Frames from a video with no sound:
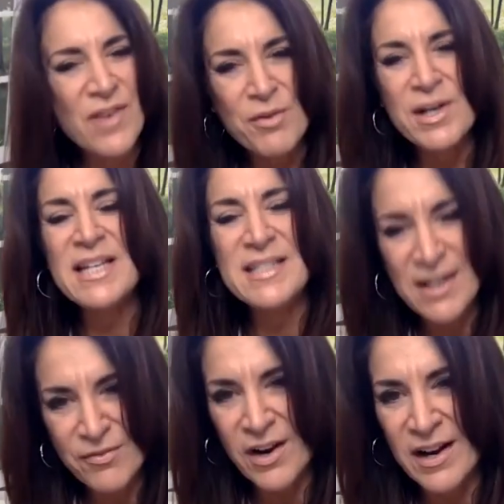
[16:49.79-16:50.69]
very
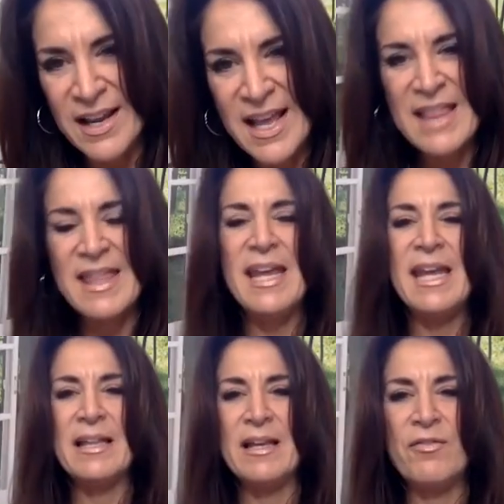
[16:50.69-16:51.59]
different than
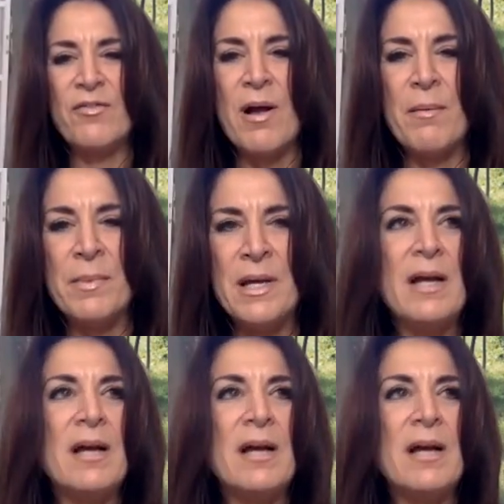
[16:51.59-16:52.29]
healing from